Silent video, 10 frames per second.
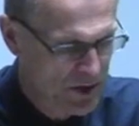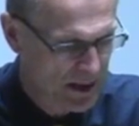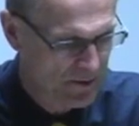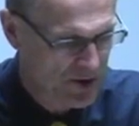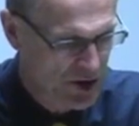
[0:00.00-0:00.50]

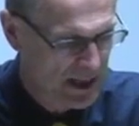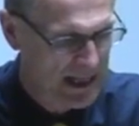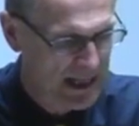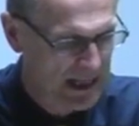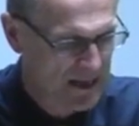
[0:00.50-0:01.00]
and the
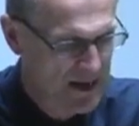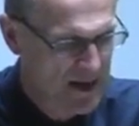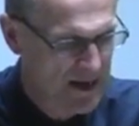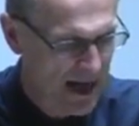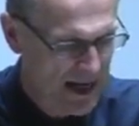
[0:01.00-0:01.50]
chain,
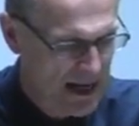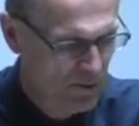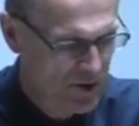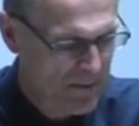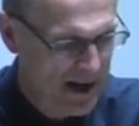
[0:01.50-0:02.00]
and he
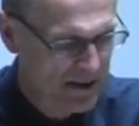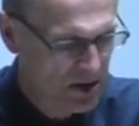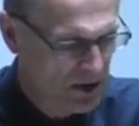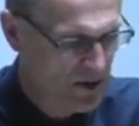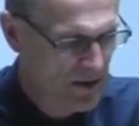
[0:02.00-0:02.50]
was made
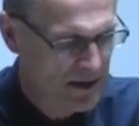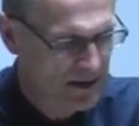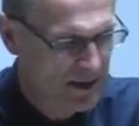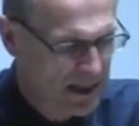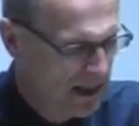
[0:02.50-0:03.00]
third in
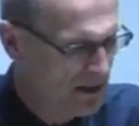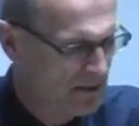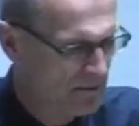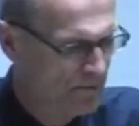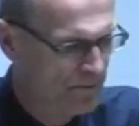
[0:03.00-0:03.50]
the
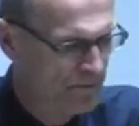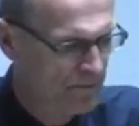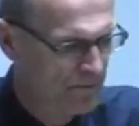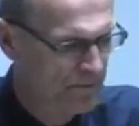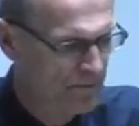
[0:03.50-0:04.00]
kingdom.
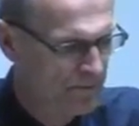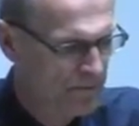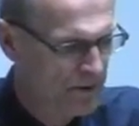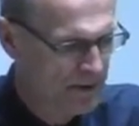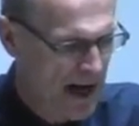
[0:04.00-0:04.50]

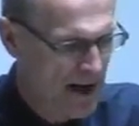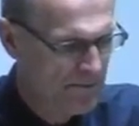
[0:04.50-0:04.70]
Okay?